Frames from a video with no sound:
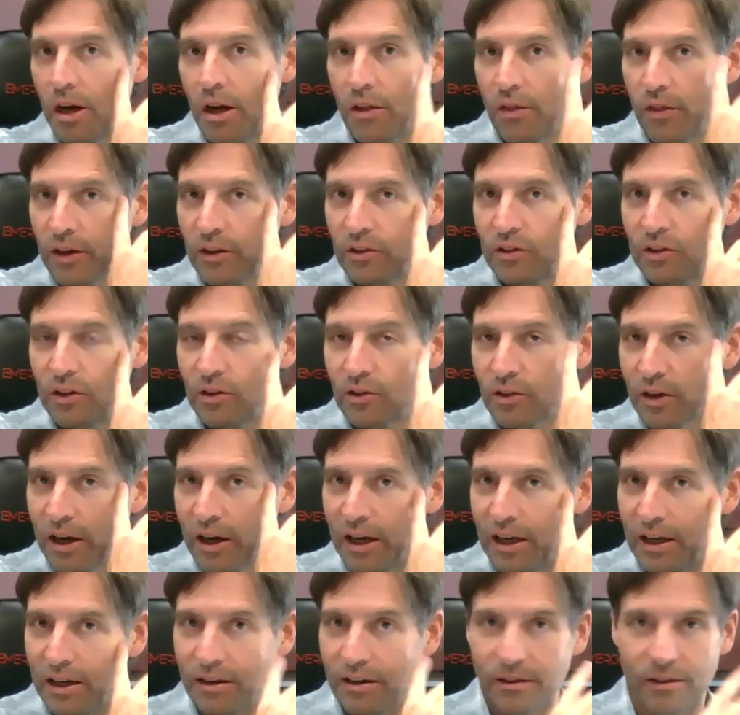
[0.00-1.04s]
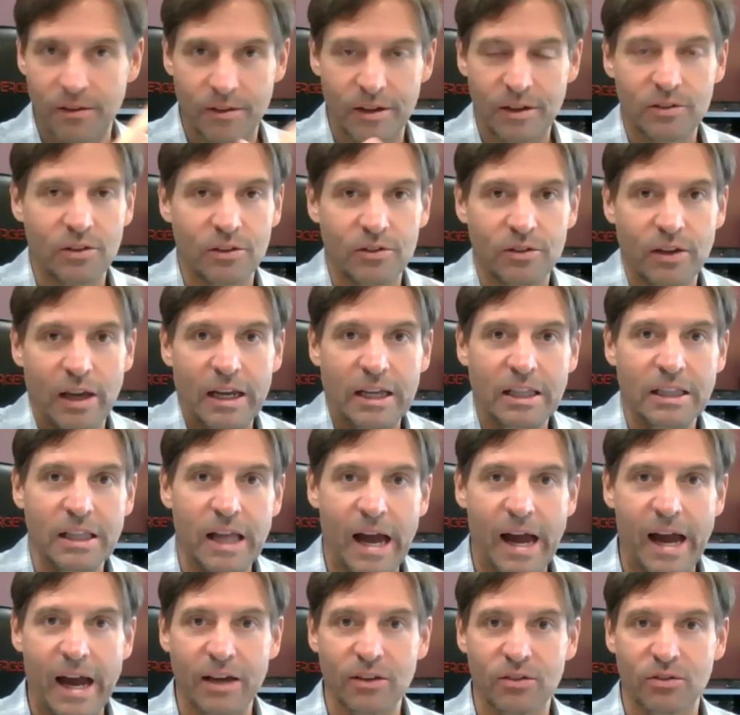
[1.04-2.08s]
This is a
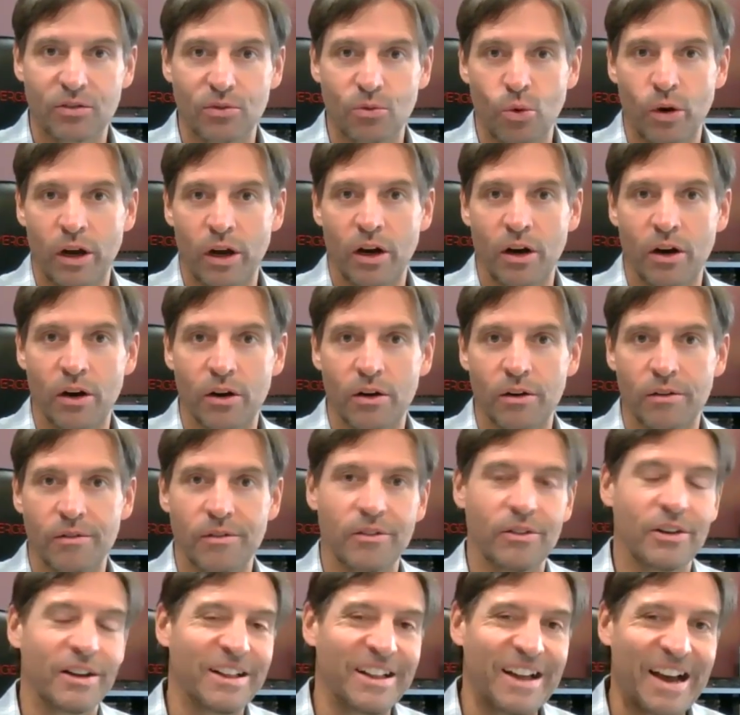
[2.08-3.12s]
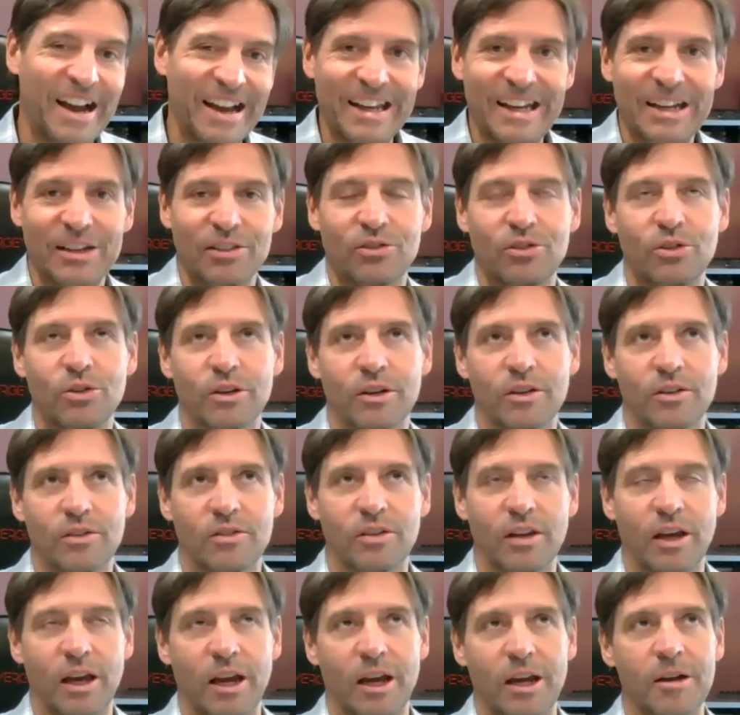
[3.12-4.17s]
class where, well, I guess you could
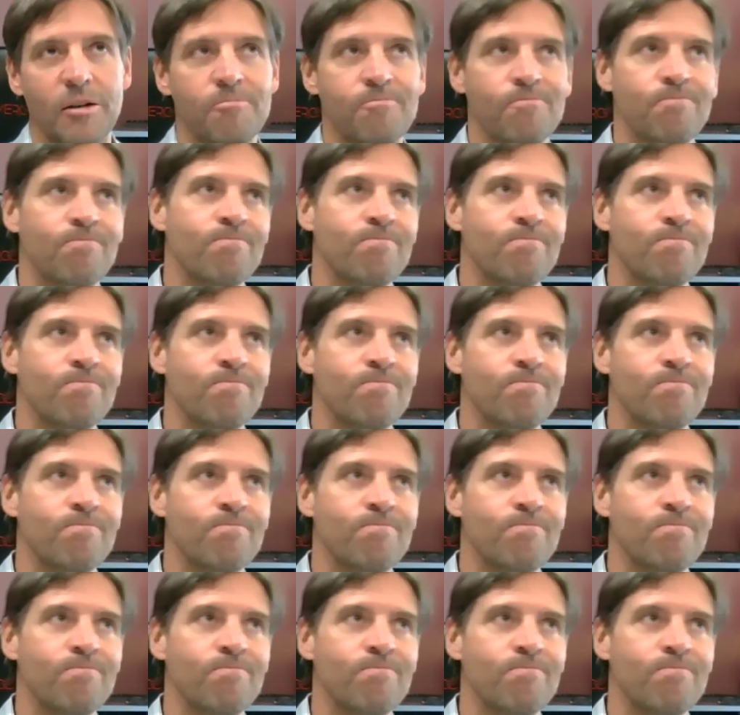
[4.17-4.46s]
say,